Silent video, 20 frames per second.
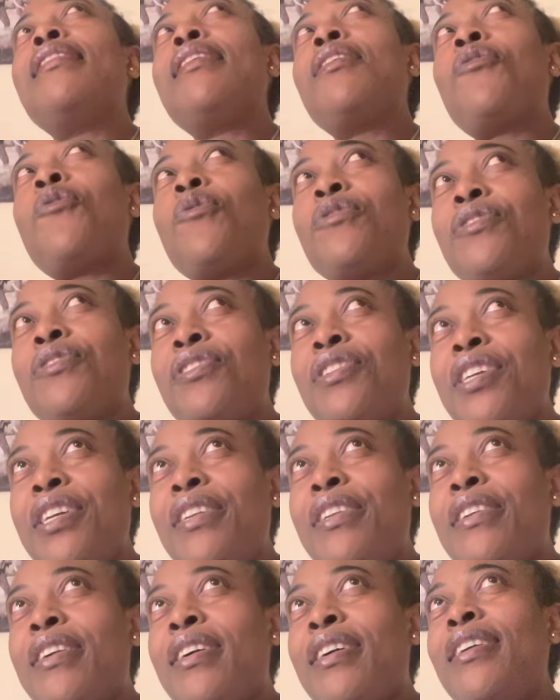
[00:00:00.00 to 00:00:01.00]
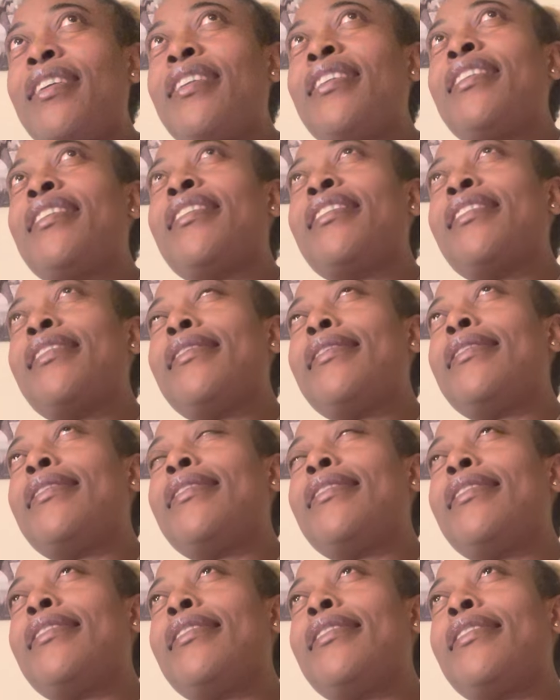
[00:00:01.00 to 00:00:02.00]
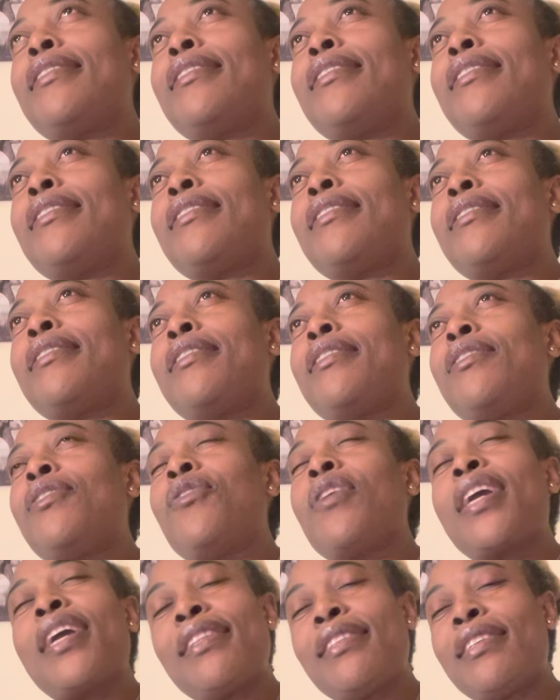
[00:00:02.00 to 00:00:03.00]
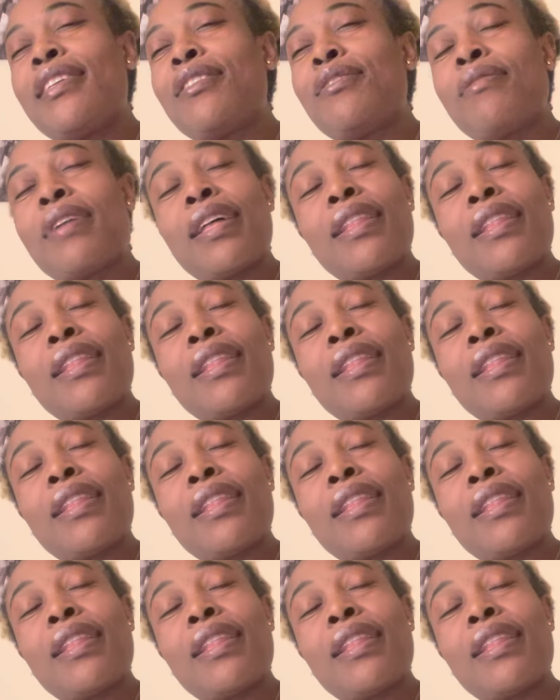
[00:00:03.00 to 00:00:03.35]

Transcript: consider uh, relocating to